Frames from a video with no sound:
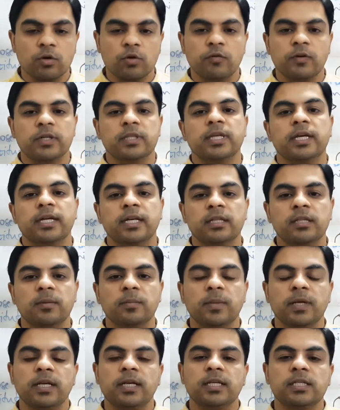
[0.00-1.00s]
Over there in the
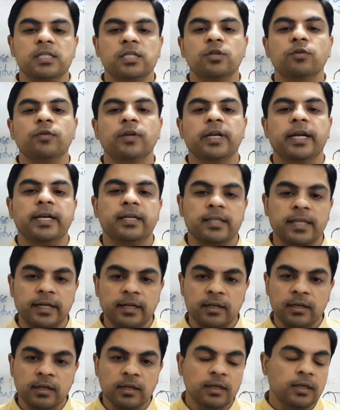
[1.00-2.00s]
playlist you will get
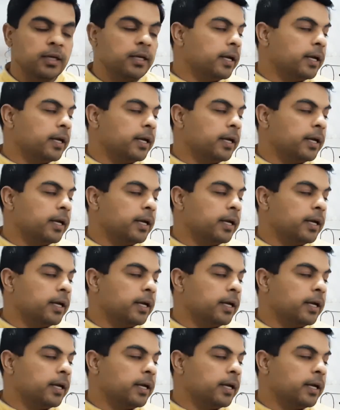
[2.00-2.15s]
that,